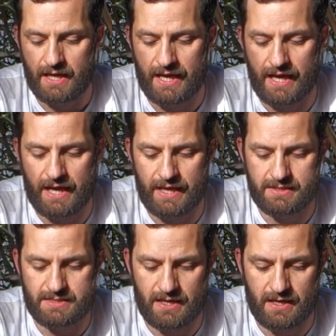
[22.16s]

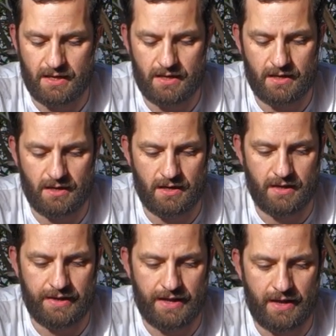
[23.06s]
And
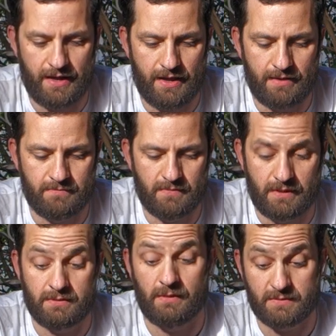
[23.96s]

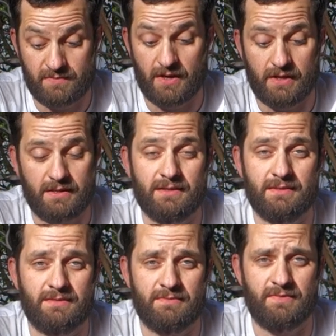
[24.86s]
I was
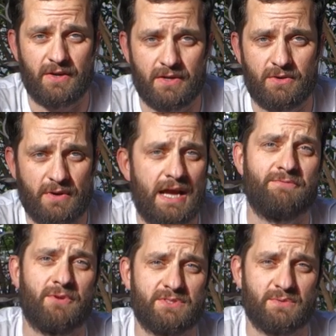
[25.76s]
very
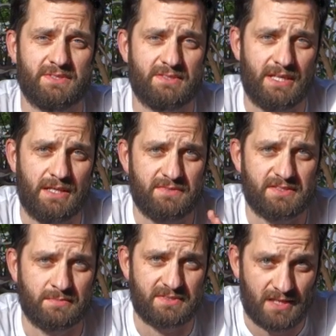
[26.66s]
grateful to receive
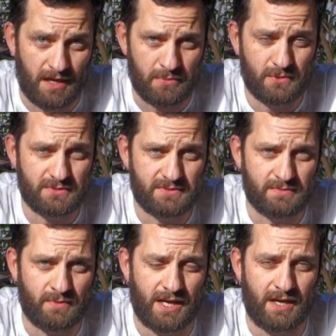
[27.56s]
some
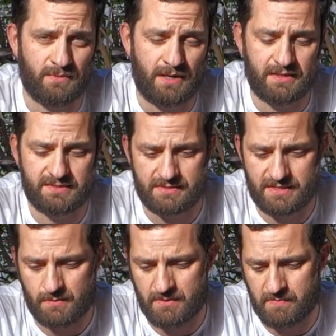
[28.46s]
samples when I sat
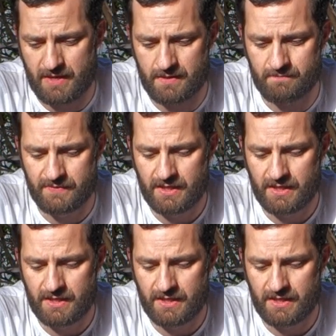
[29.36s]
down with Ben.